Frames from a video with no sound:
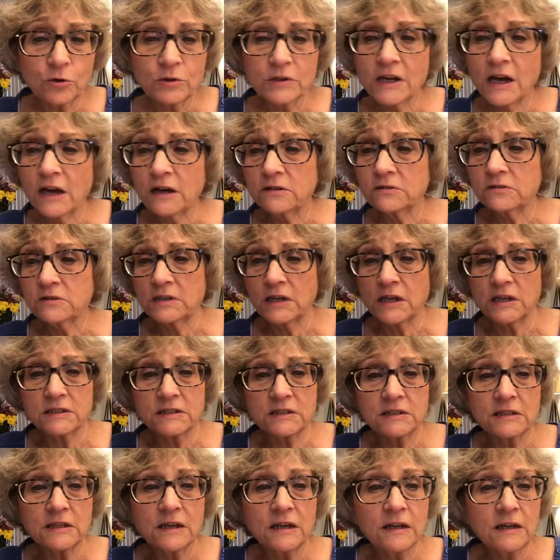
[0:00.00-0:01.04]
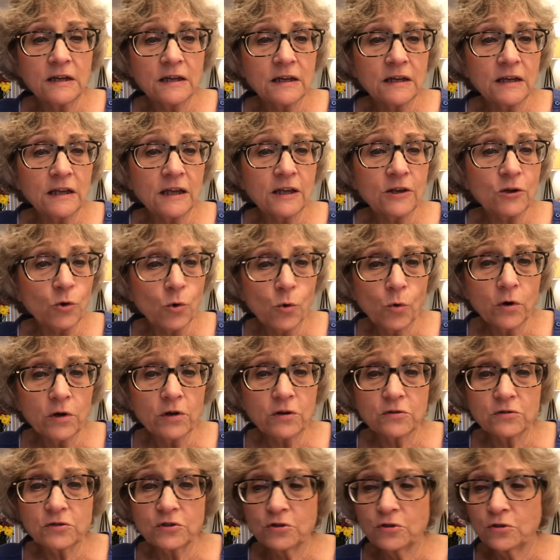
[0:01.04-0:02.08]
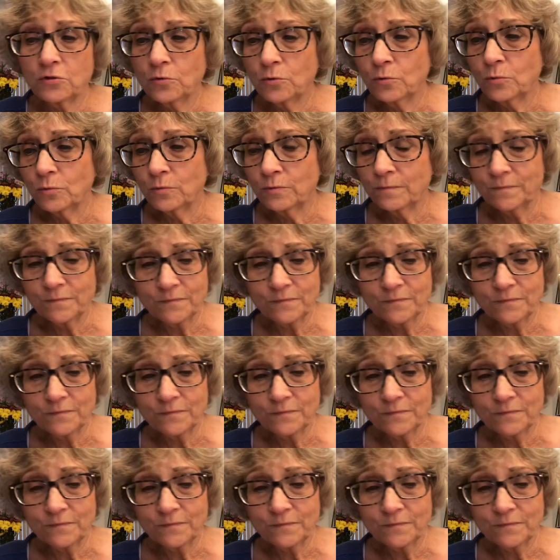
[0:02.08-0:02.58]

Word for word: tells us in order to